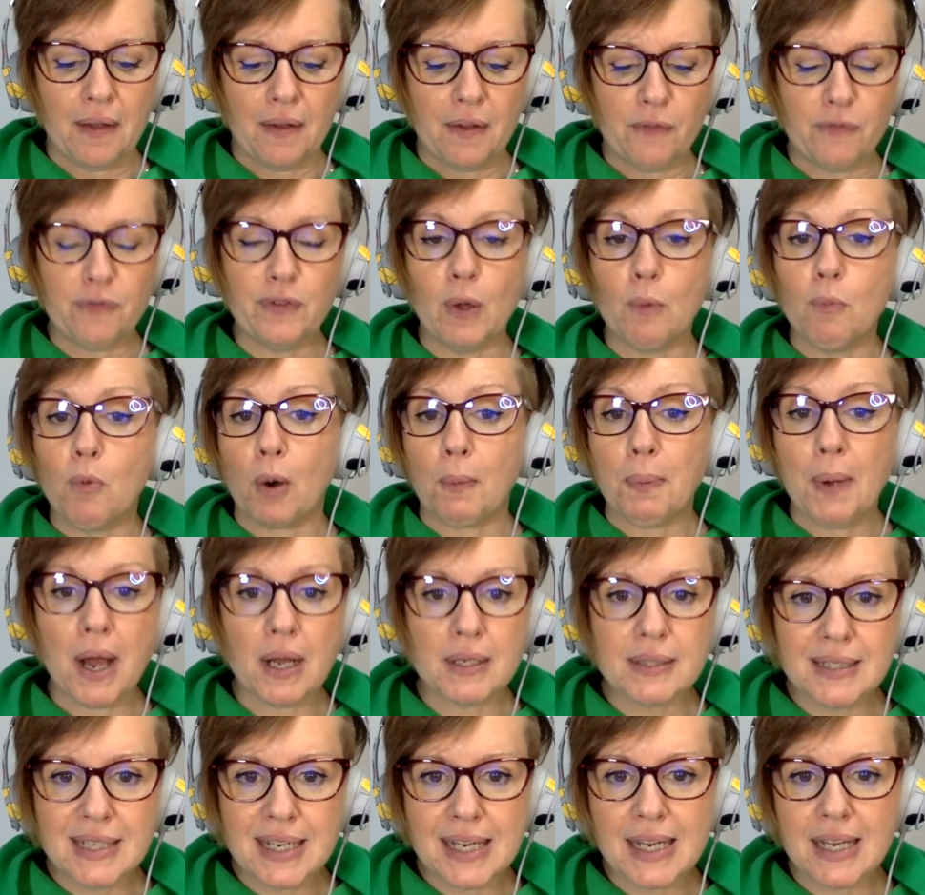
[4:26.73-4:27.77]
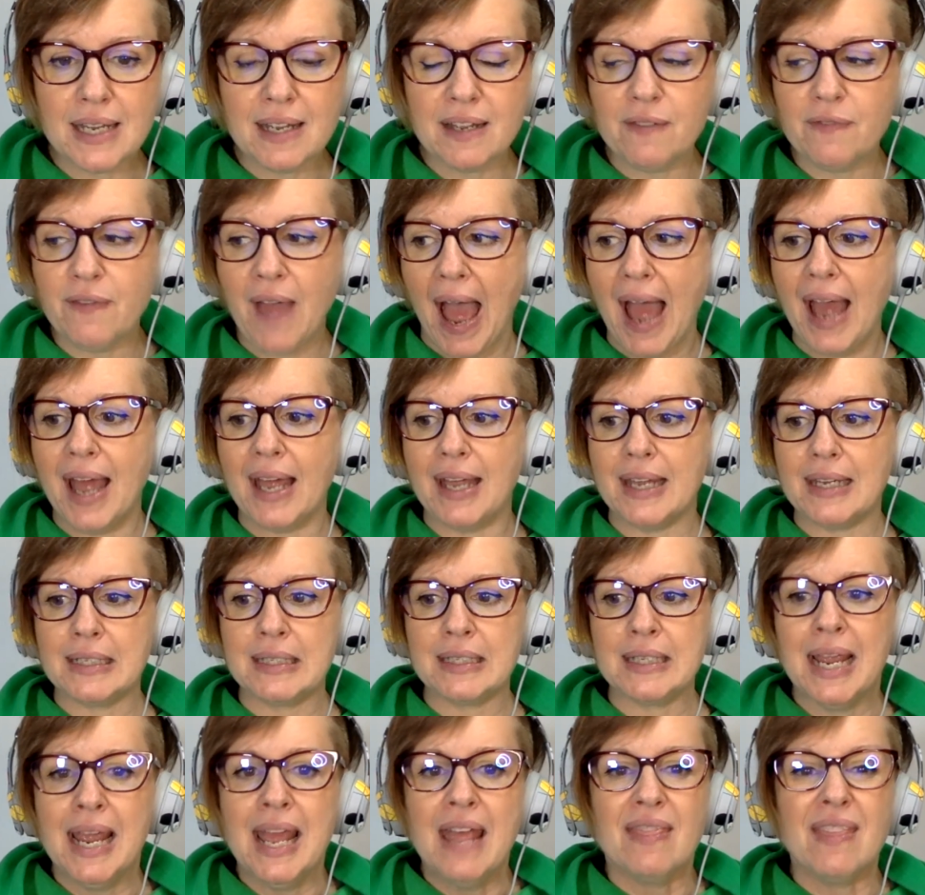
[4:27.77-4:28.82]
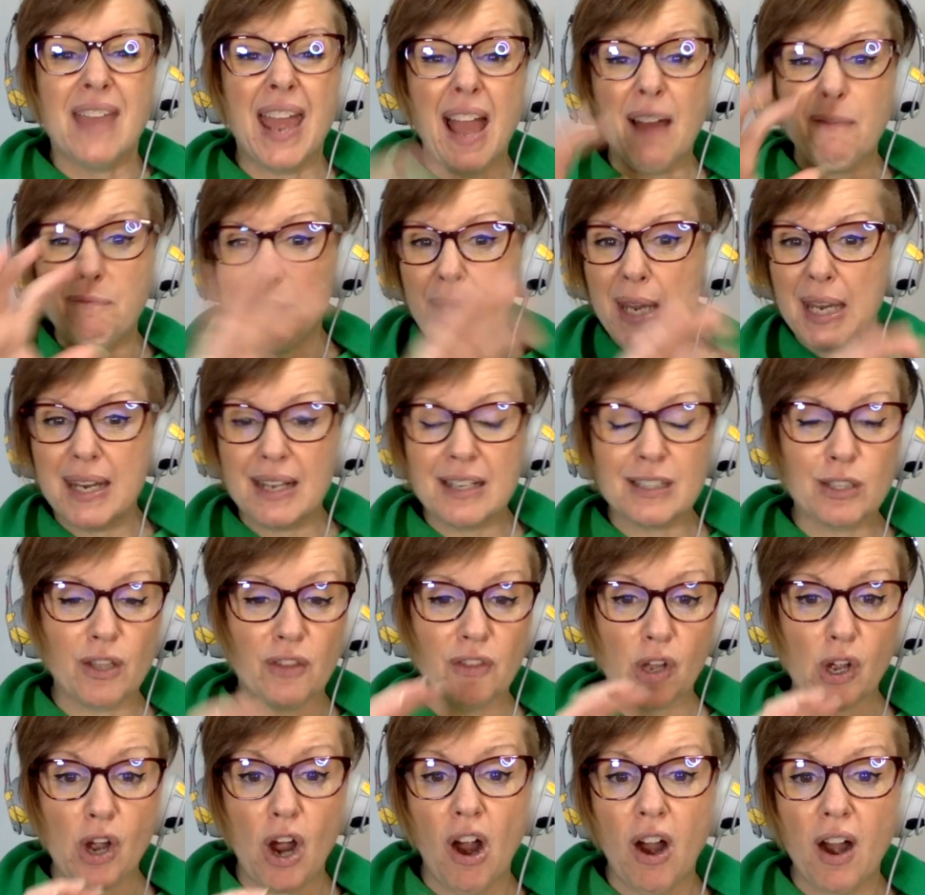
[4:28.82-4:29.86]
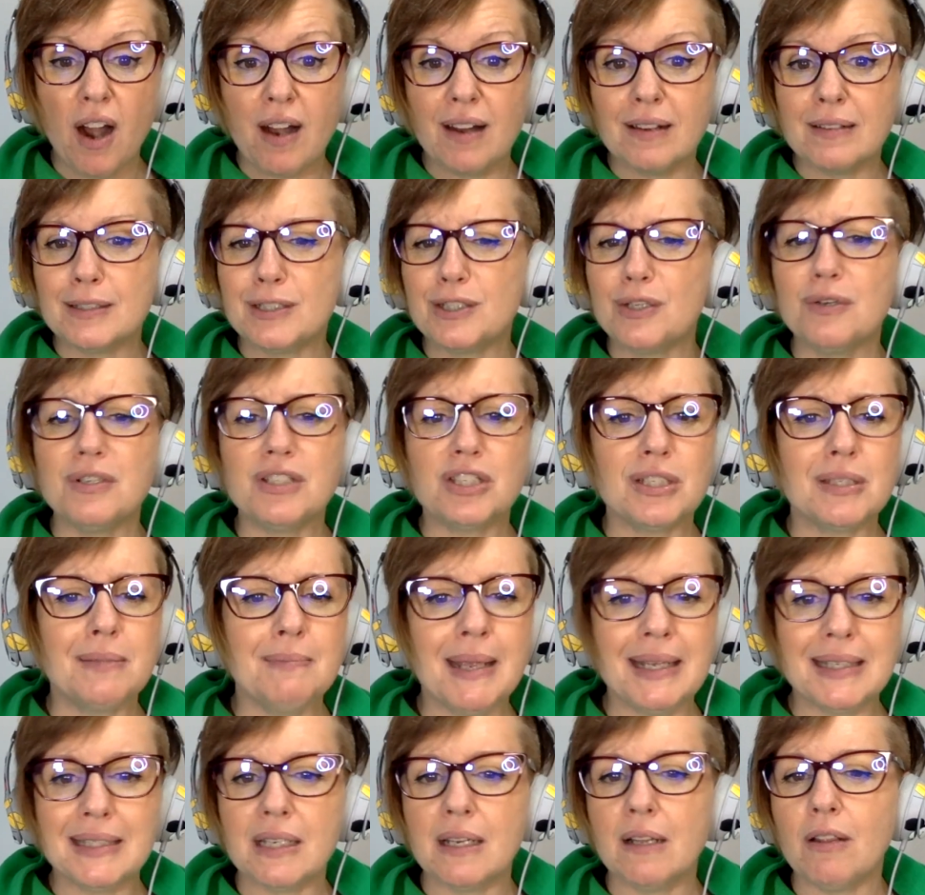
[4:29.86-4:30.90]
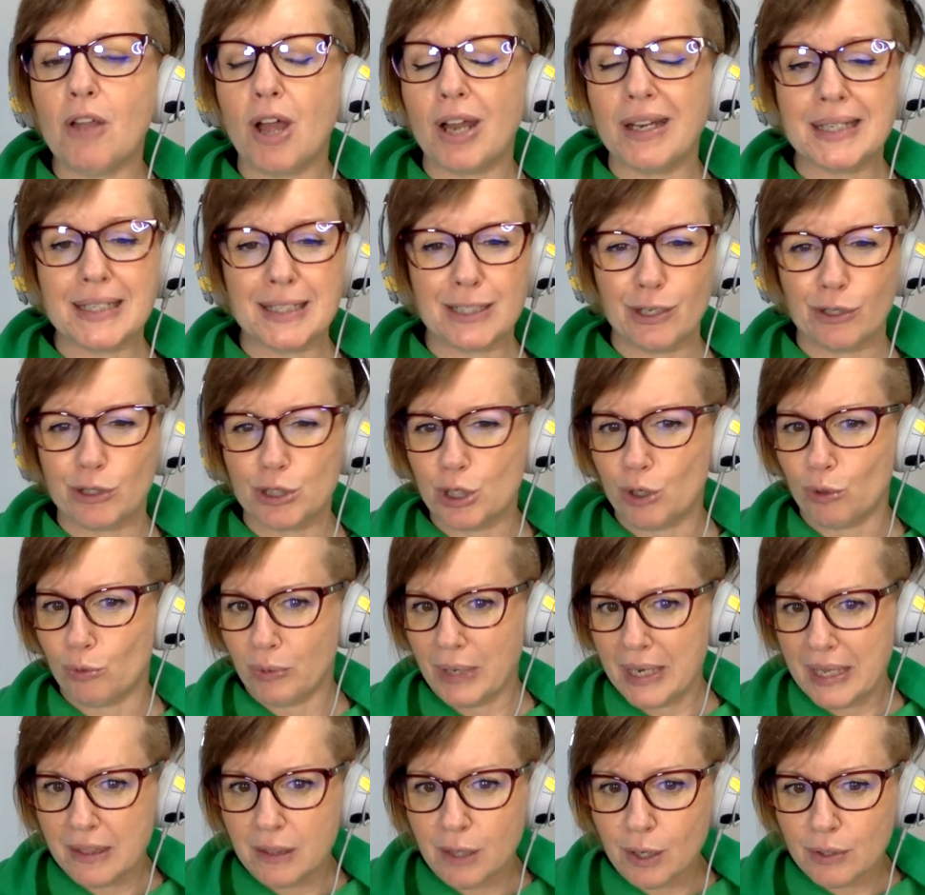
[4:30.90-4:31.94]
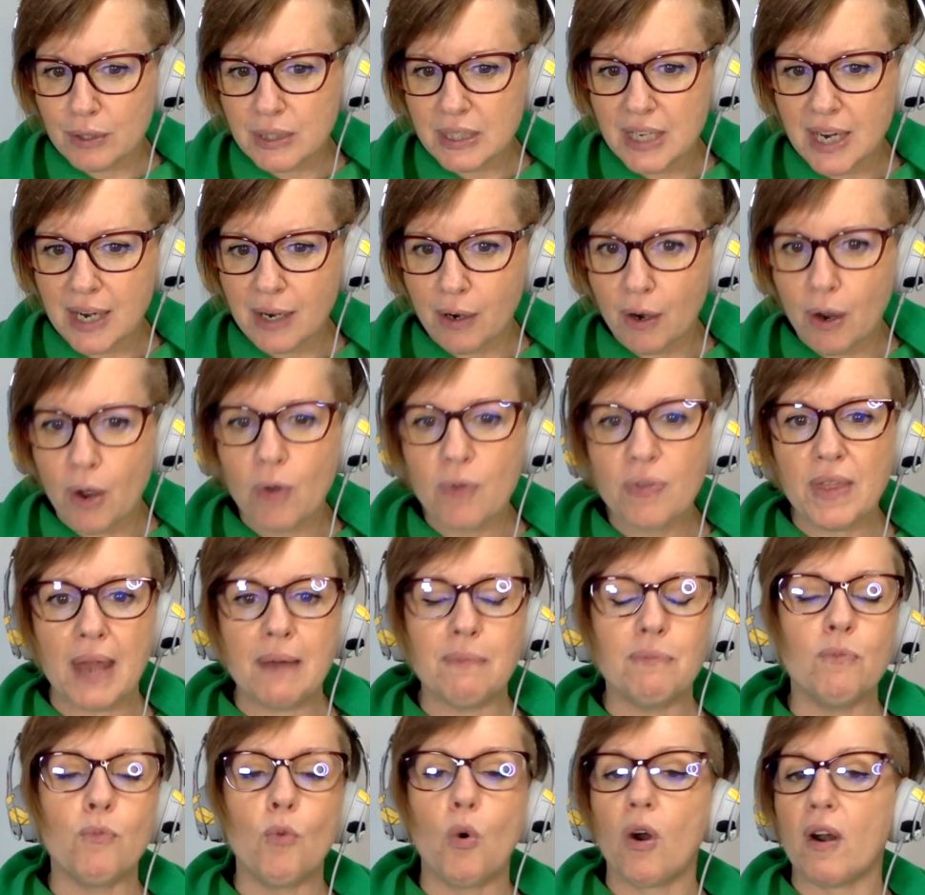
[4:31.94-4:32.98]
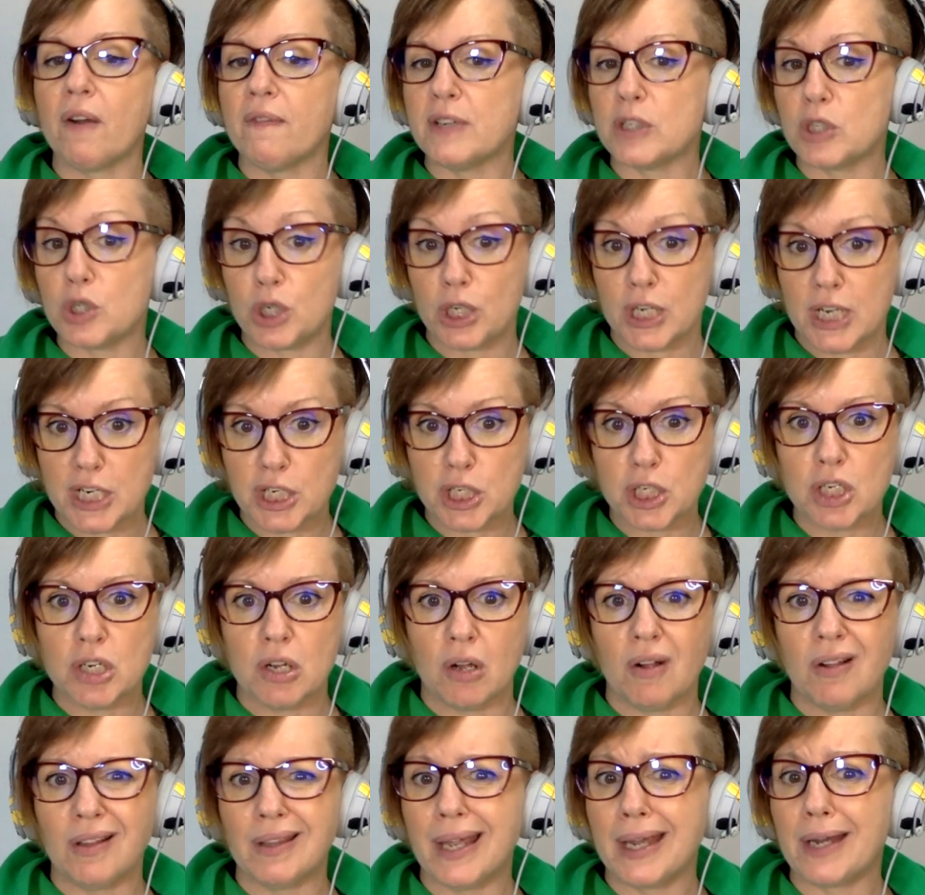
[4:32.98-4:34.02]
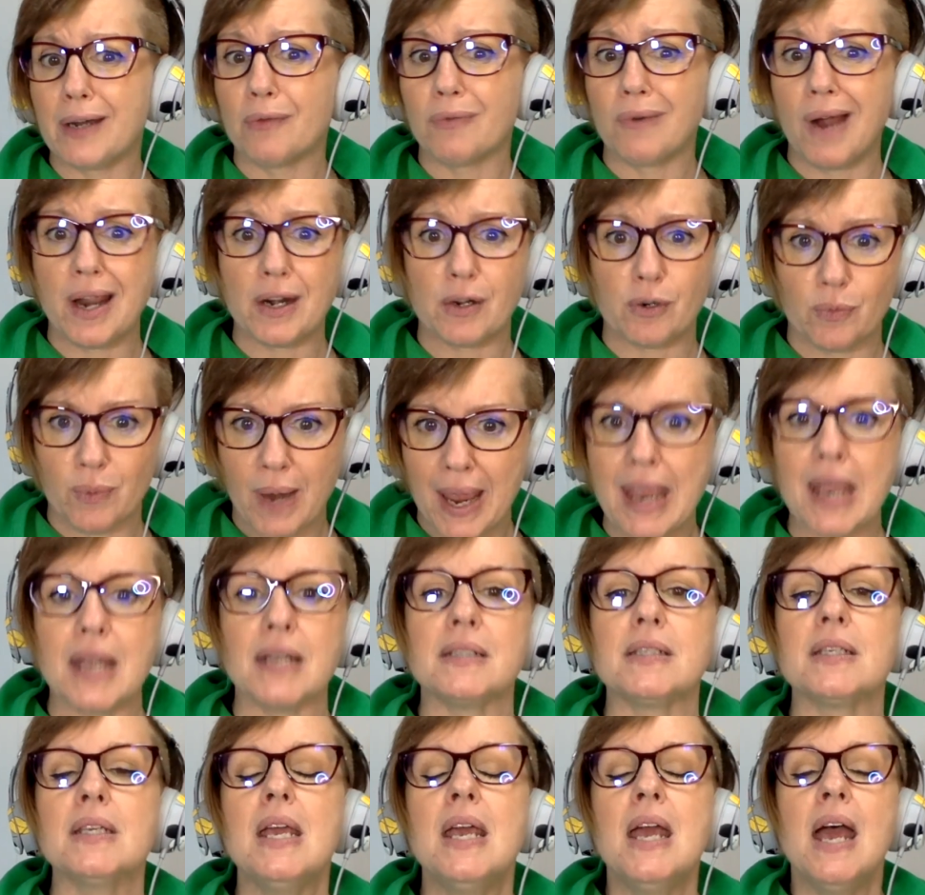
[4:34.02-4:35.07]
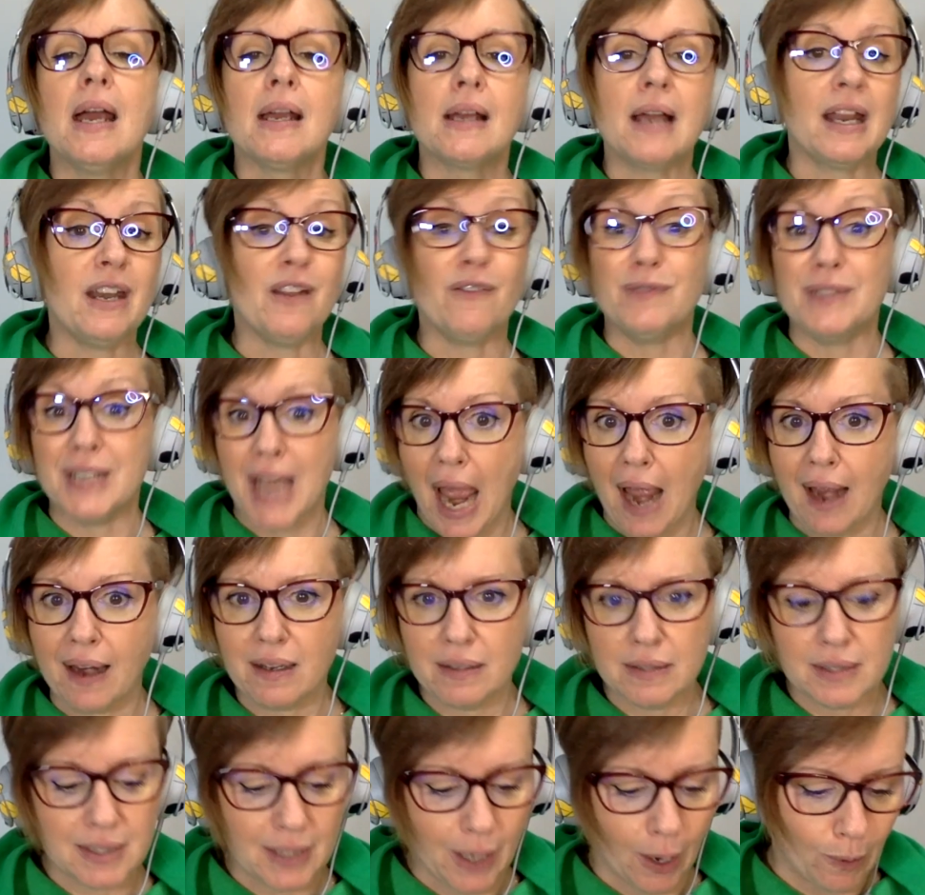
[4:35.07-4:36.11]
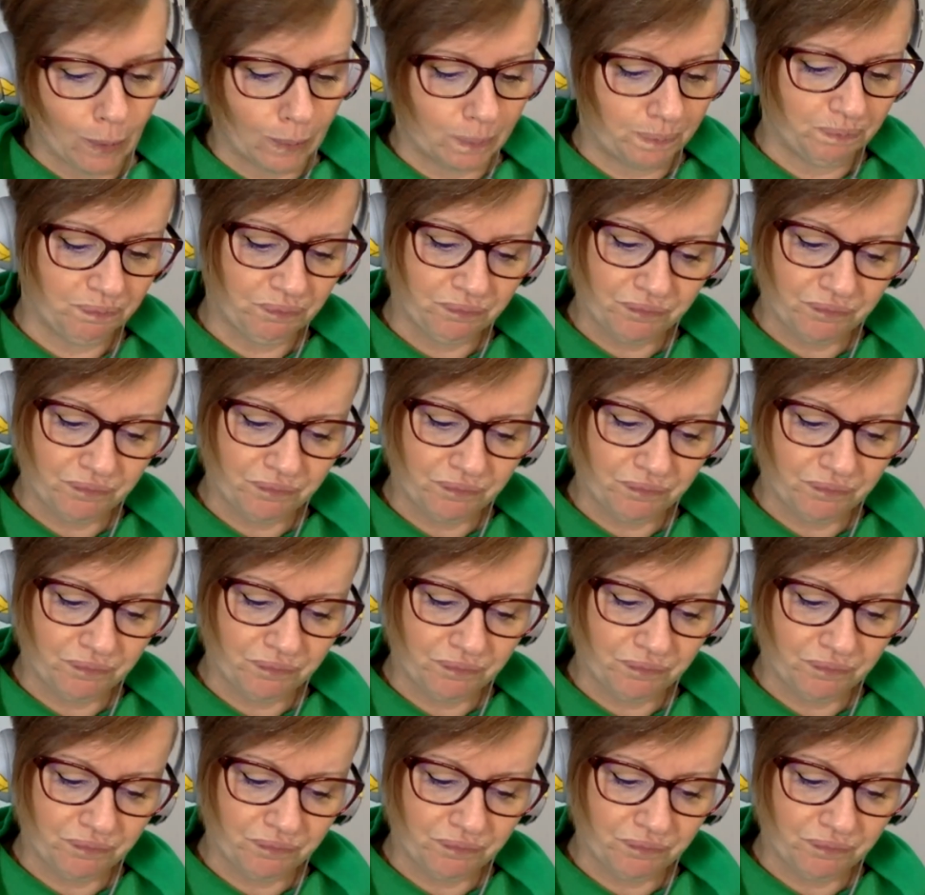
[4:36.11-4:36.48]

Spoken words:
feel more positive, and they have meanings on the cards, so it just makes it a lot easier to read those tarot than more of a traditional, like a Rider-Waite kind of deck. So